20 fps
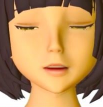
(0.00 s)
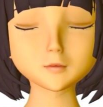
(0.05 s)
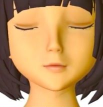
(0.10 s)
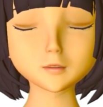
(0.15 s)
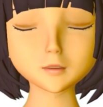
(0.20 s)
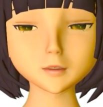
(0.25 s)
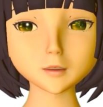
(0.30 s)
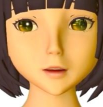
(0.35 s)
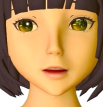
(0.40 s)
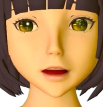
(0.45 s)

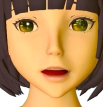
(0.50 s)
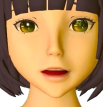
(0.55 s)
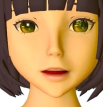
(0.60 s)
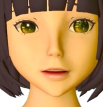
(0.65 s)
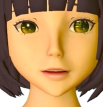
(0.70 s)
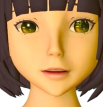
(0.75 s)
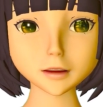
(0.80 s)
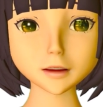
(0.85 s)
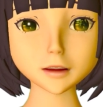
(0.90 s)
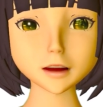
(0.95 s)
In both
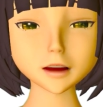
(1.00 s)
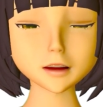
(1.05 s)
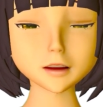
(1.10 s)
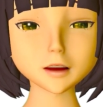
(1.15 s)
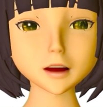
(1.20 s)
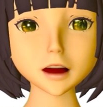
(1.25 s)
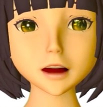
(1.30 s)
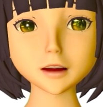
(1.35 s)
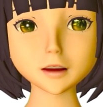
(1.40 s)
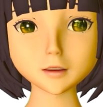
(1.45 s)
cases,
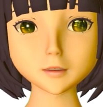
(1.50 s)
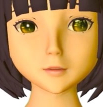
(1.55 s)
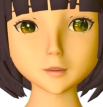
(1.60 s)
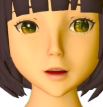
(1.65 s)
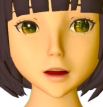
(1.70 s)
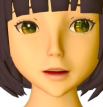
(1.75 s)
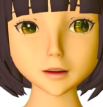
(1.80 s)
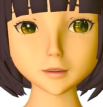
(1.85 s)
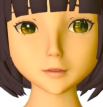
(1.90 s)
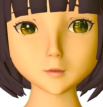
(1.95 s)
the thing
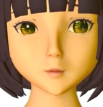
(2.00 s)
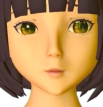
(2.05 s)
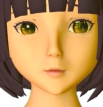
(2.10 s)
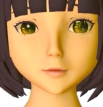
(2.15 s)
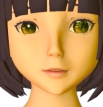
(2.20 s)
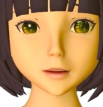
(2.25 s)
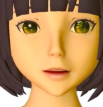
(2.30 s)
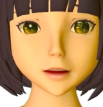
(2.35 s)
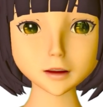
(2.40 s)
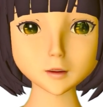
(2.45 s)
that
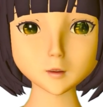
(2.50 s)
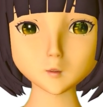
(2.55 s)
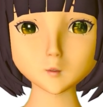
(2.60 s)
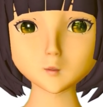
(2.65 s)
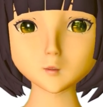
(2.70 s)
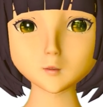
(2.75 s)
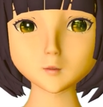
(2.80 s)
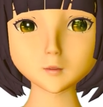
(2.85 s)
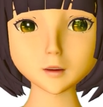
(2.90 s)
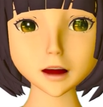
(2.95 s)
transforms is
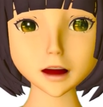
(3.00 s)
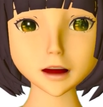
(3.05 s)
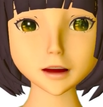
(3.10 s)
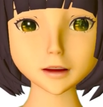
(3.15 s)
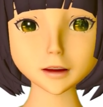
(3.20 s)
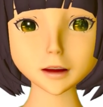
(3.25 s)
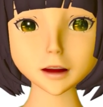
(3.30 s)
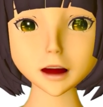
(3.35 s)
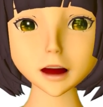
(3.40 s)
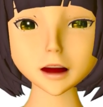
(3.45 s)

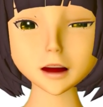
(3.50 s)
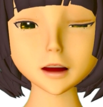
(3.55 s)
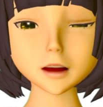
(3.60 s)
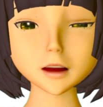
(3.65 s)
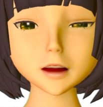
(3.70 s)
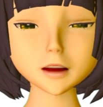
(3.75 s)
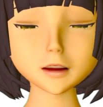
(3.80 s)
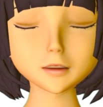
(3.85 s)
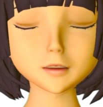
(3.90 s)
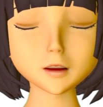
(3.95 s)
always
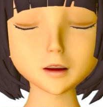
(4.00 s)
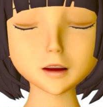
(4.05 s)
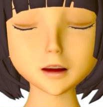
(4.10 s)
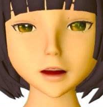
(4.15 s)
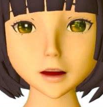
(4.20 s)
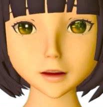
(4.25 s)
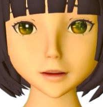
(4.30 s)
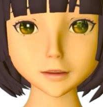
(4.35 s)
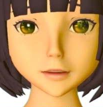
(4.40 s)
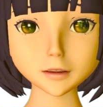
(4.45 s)
the
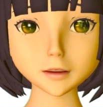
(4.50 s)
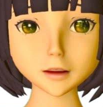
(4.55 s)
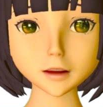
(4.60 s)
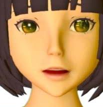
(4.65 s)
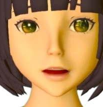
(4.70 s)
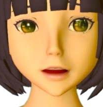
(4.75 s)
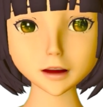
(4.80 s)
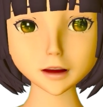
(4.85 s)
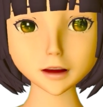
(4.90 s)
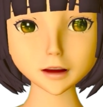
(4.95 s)

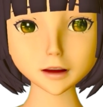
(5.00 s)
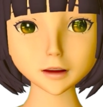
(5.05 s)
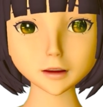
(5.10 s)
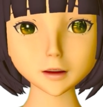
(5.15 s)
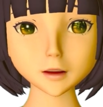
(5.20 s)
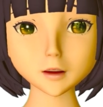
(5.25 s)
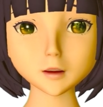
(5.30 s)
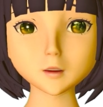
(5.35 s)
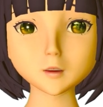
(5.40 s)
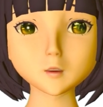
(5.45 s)
last
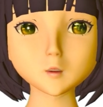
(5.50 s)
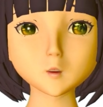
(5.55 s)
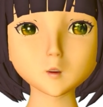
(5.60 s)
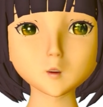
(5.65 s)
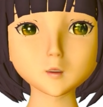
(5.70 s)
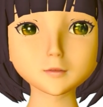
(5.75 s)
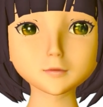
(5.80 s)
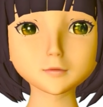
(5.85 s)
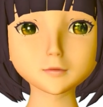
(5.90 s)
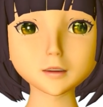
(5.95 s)
kana
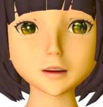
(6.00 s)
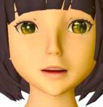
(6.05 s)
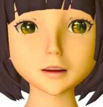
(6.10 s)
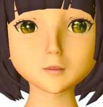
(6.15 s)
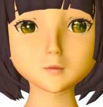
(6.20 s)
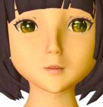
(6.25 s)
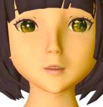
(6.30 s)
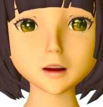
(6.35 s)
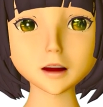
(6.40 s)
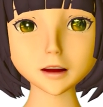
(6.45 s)
of
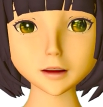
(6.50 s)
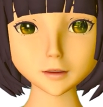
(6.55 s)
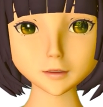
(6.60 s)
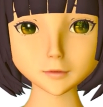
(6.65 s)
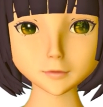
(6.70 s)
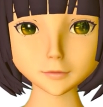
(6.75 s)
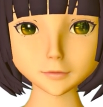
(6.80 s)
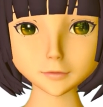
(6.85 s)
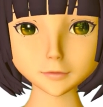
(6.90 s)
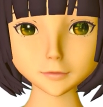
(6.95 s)
the
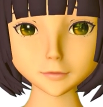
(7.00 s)
word.